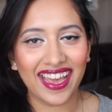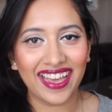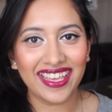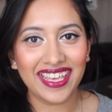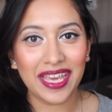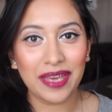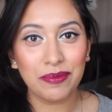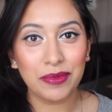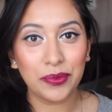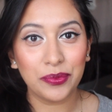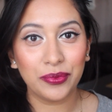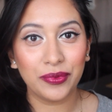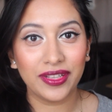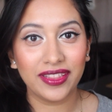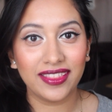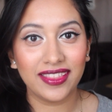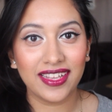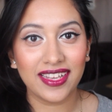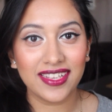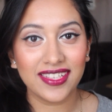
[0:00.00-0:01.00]
I came up
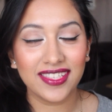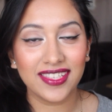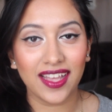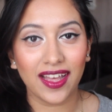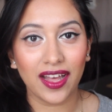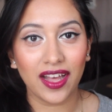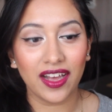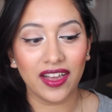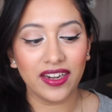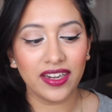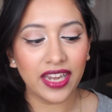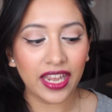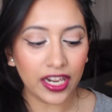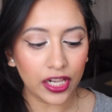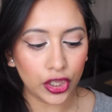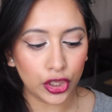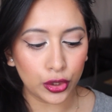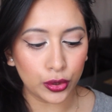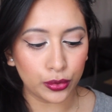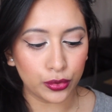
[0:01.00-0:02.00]
with this
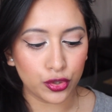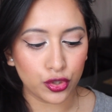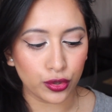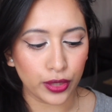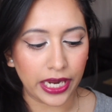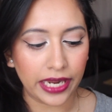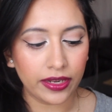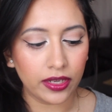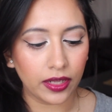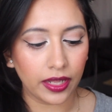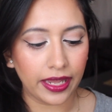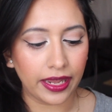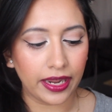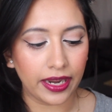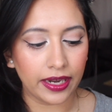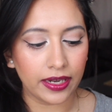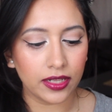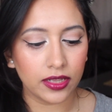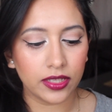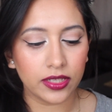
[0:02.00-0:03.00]
nail glue trick
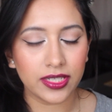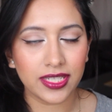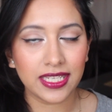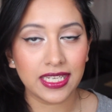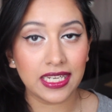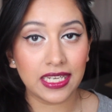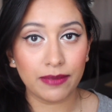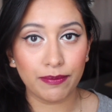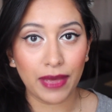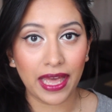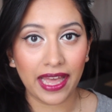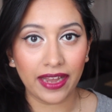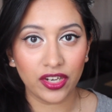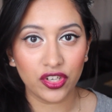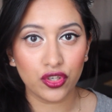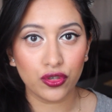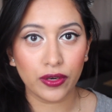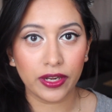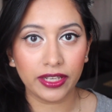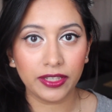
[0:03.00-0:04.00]
and the tea
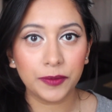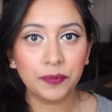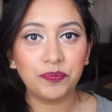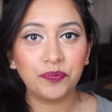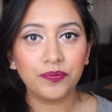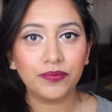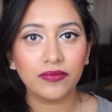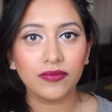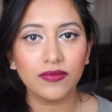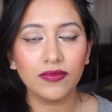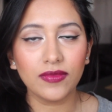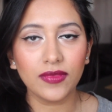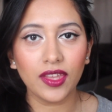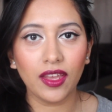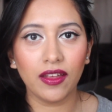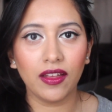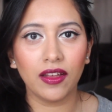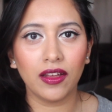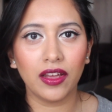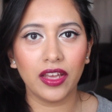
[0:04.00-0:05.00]
bag trick.
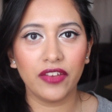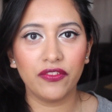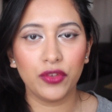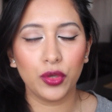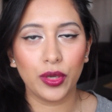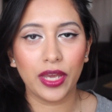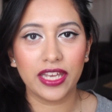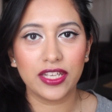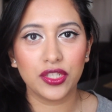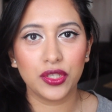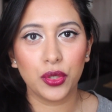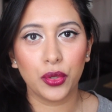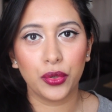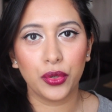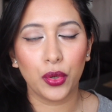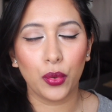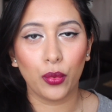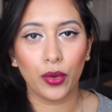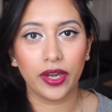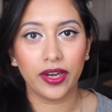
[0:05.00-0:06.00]
If you guys
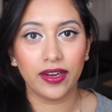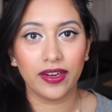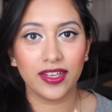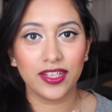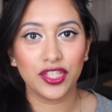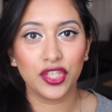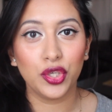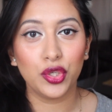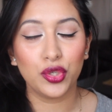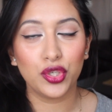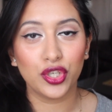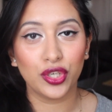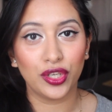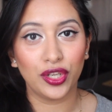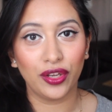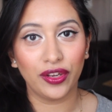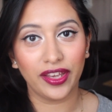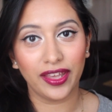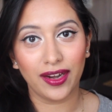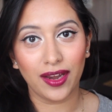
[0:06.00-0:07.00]
don't know what it is, you should
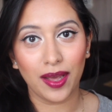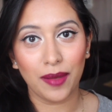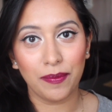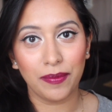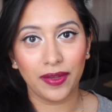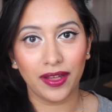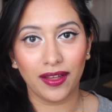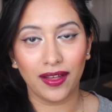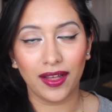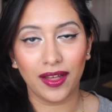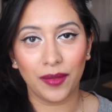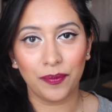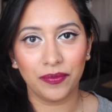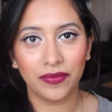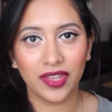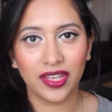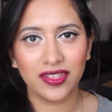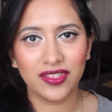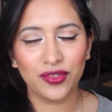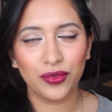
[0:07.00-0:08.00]
look it up.
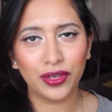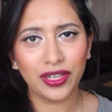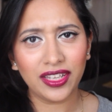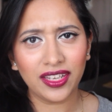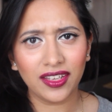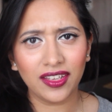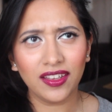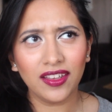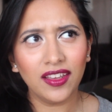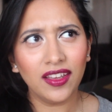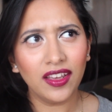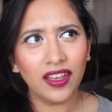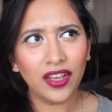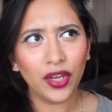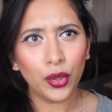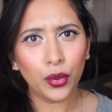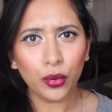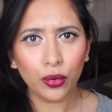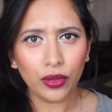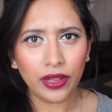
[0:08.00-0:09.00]
It's really
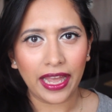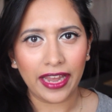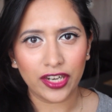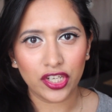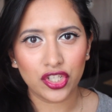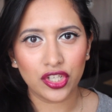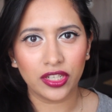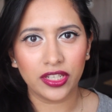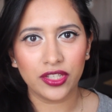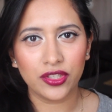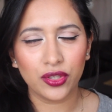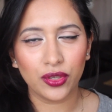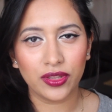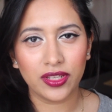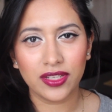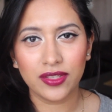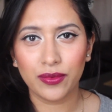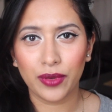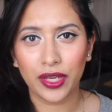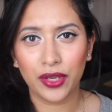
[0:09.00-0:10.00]
cool actually. So
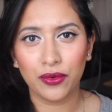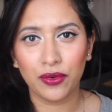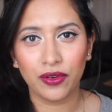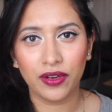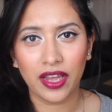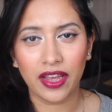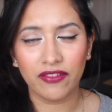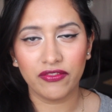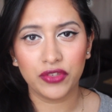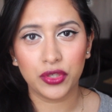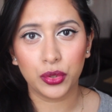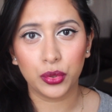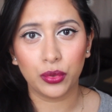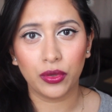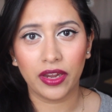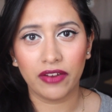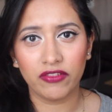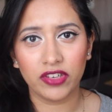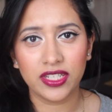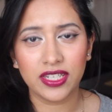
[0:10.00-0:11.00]
this way you don't have
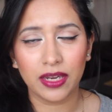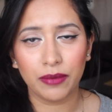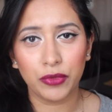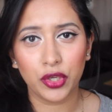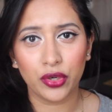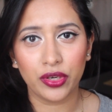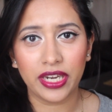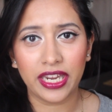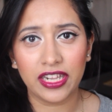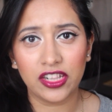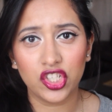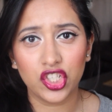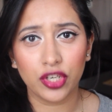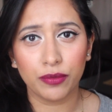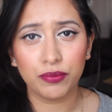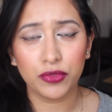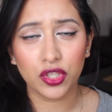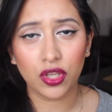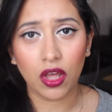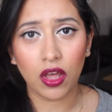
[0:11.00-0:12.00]
to, every time your nail
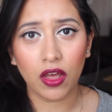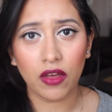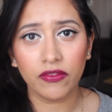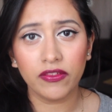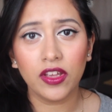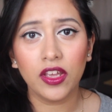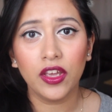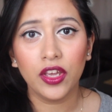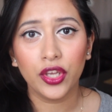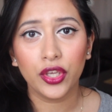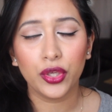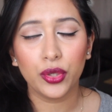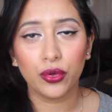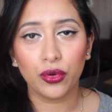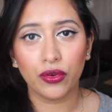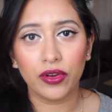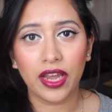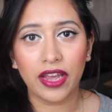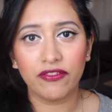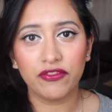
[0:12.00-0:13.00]
chips off, you
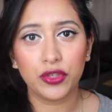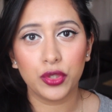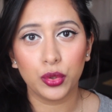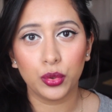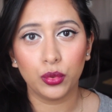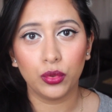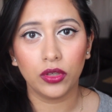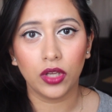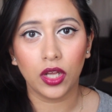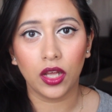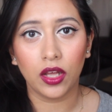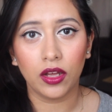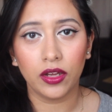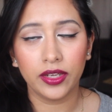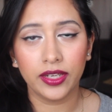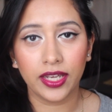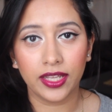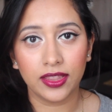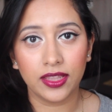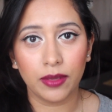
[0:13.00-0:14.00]
don't have to
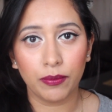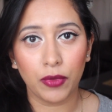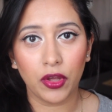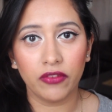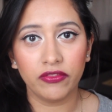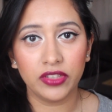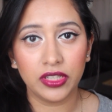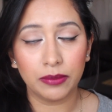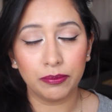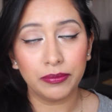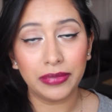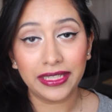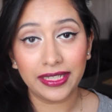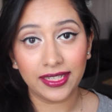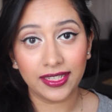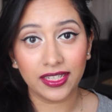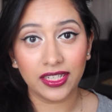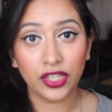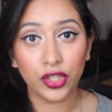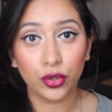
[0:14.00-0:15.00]
cut them off
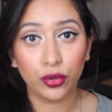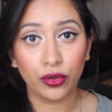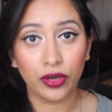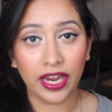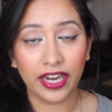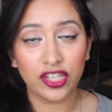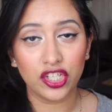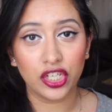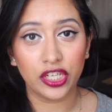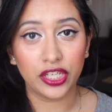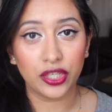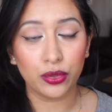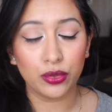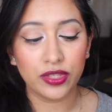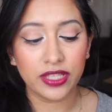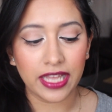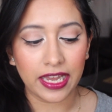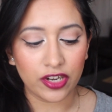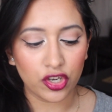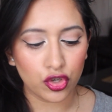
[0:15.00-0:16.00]
completely. You could actually
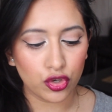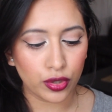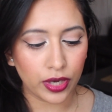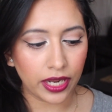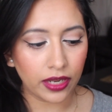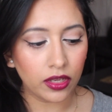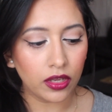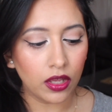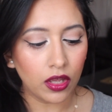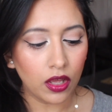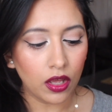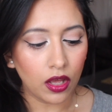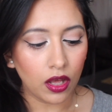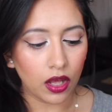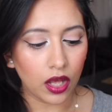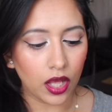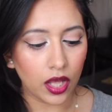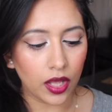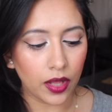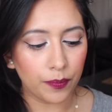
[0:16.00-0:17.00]
use that trick.
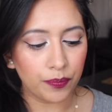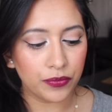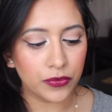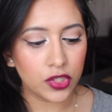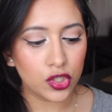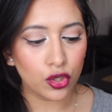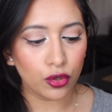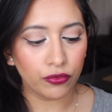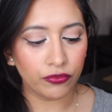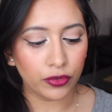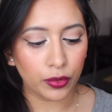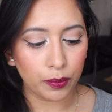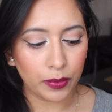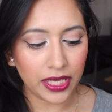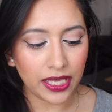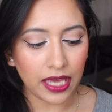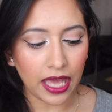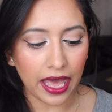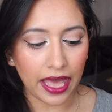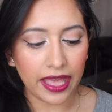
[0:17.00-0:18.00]
So for
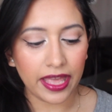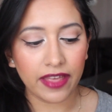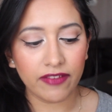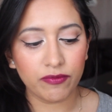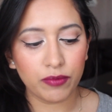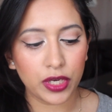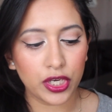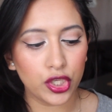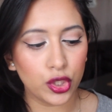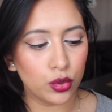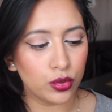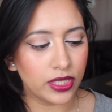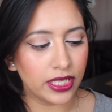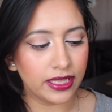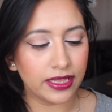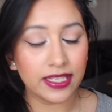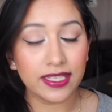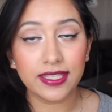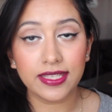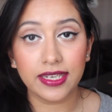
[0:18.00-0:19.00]
me, I have been
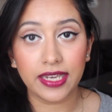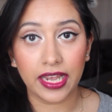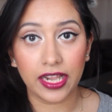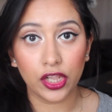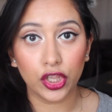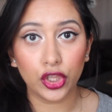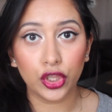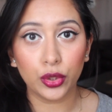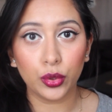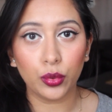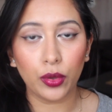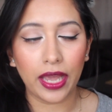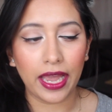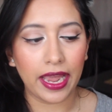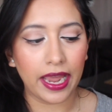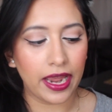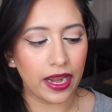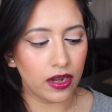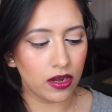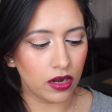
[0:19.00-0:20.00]
using this nail glue,
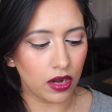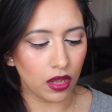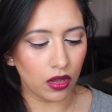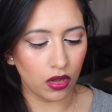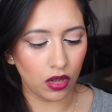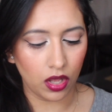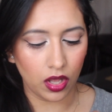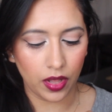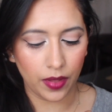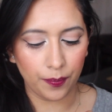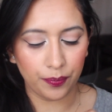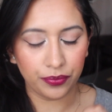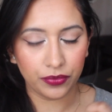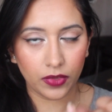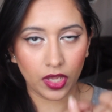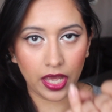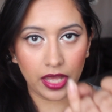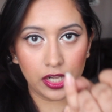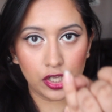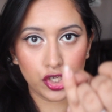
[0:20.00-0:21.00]
and
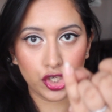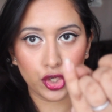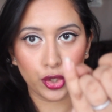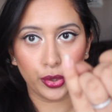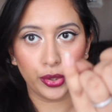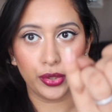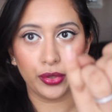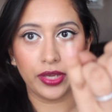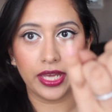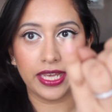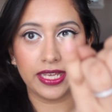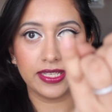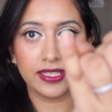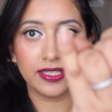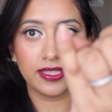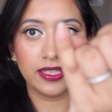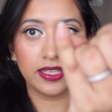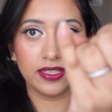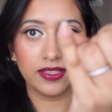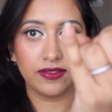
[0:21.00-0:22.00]
I'll show you
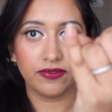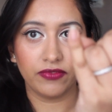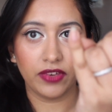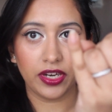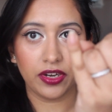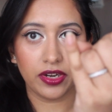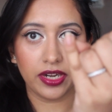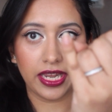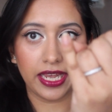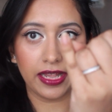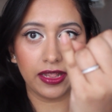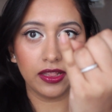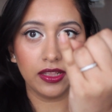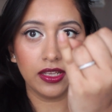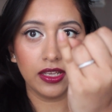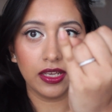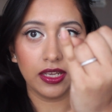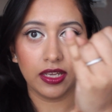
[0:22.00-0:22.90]
guys this fingernail.